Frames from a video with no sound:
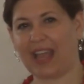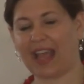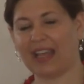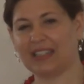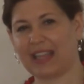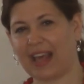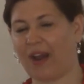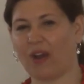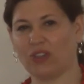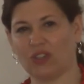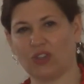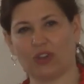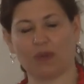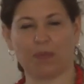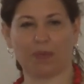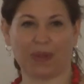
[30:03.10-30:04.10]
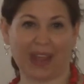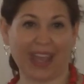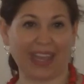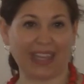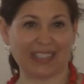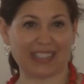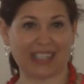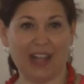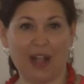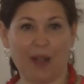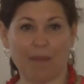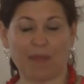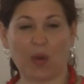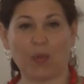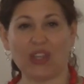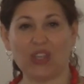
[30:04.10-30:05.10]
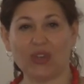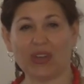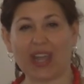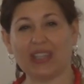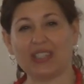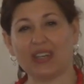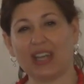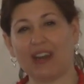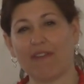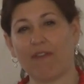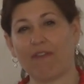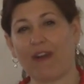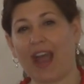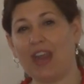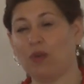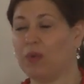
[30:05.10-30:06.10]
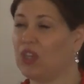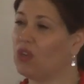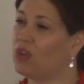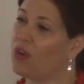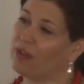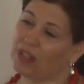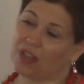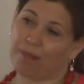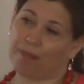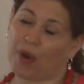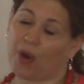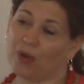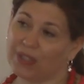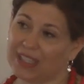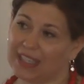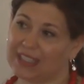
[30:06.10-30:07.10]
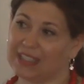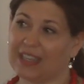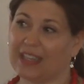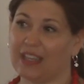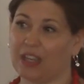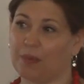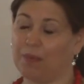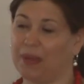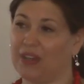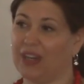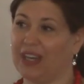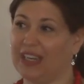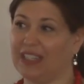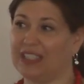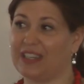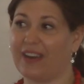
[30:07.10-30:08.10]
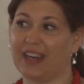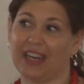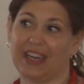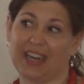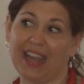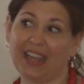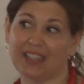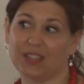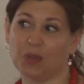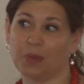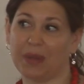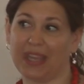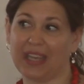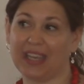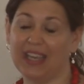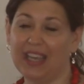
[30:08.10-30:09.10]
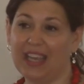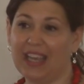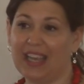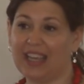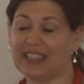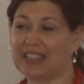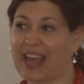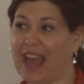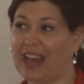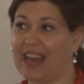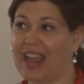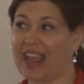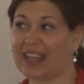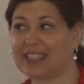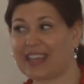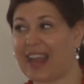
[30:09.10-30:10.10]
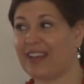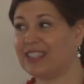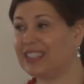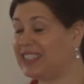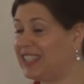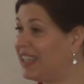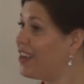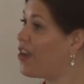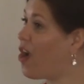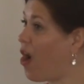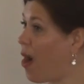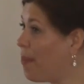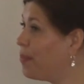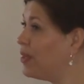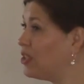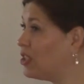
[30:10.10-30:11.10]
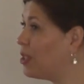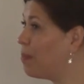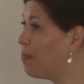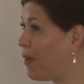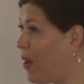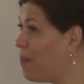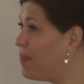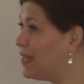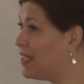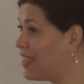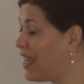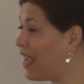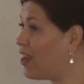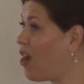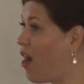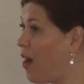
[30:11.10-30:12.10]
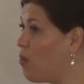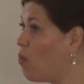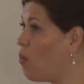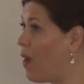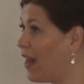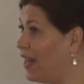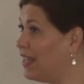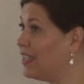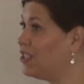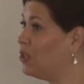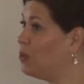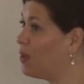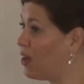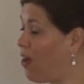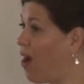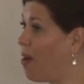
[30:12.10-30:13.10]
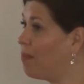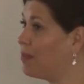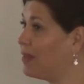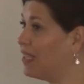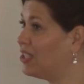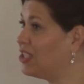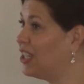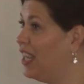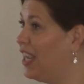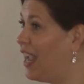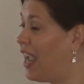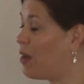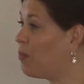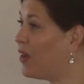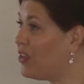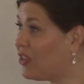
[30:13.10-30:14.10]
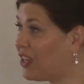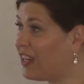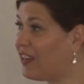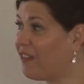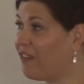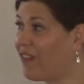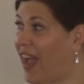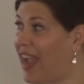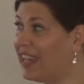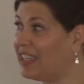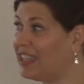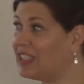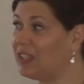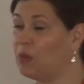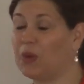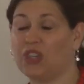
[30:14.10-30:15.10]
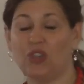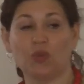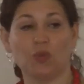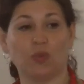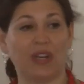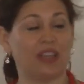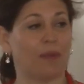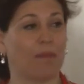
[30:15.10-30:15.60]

as that all took place. But what you guys are going to find when you go into the post-exilic period starting next week is that exile did accomplish the purpose that God wanted it to accomplish. And what you're going to find is when you read the